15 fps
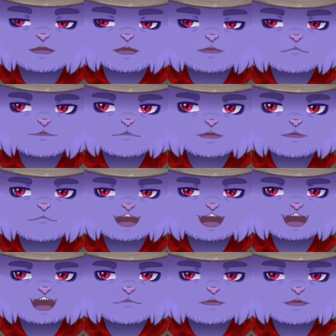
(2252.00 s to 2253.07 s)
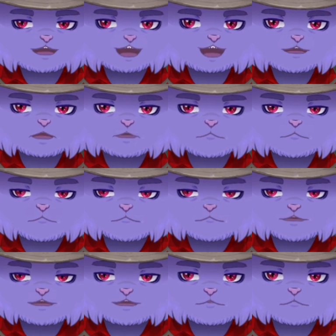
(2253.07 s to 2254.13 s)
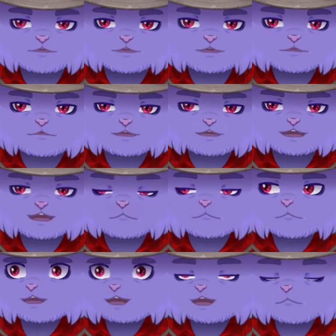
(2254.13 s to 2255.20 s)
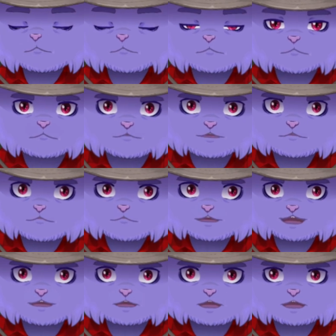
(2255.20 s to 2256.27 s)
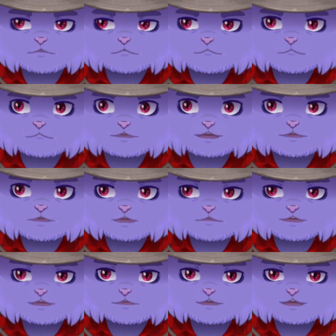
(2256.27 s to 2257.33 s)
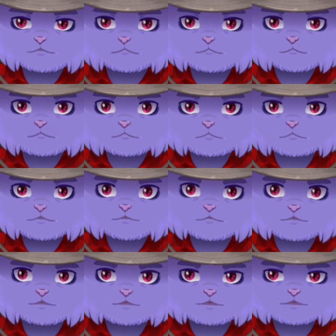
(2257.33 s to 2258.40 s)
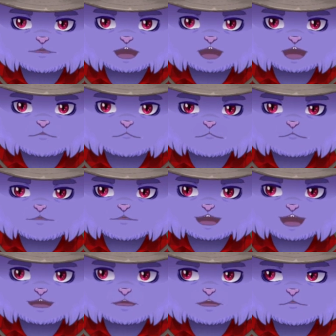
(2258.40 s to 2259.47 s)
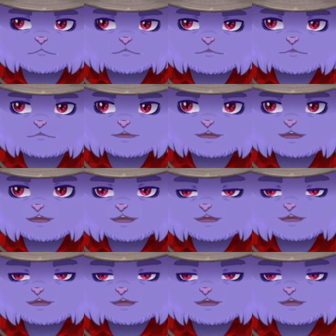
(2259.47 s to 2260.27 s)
don't want to explain it. I hate having to explain it. Like, I didn't mention it to my parents, like, especially, or like brother or